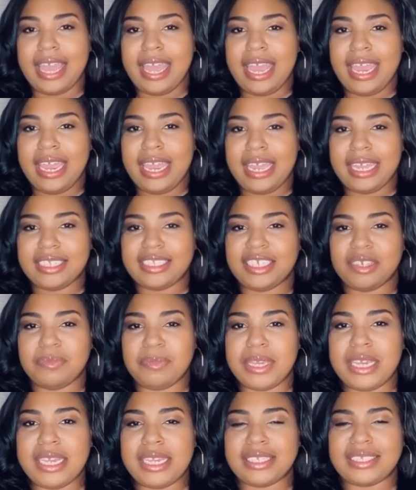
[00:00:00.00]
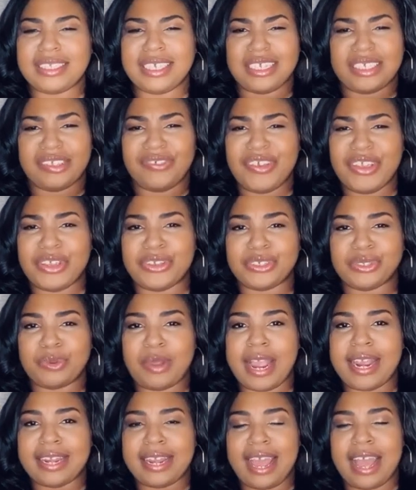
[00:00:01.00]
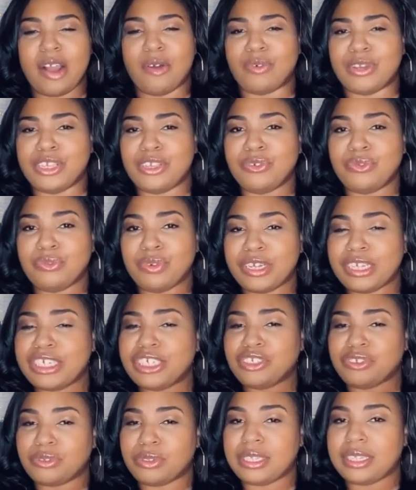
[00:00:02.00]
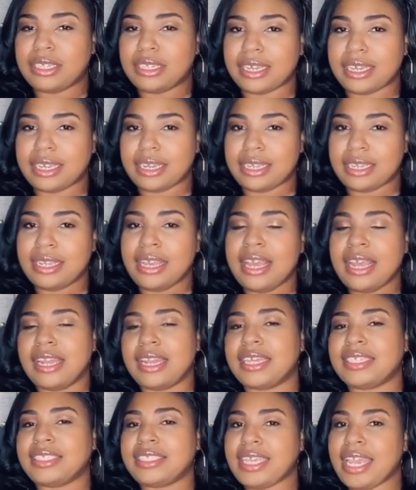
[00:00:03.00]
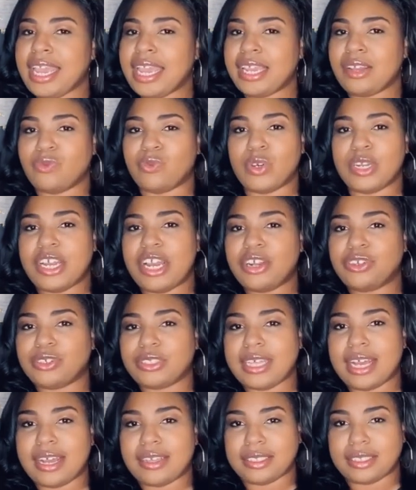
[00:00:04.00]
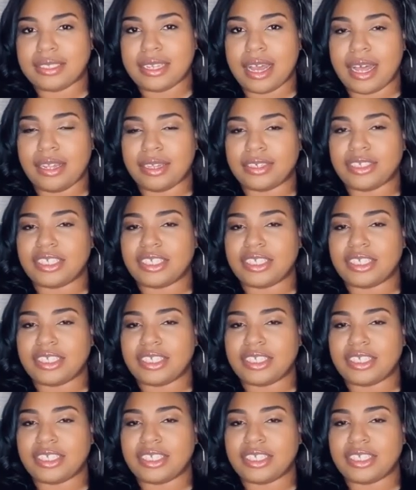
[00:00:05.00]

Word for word: And to me, six figures right now, when you really truly look at it, let's take $100,000.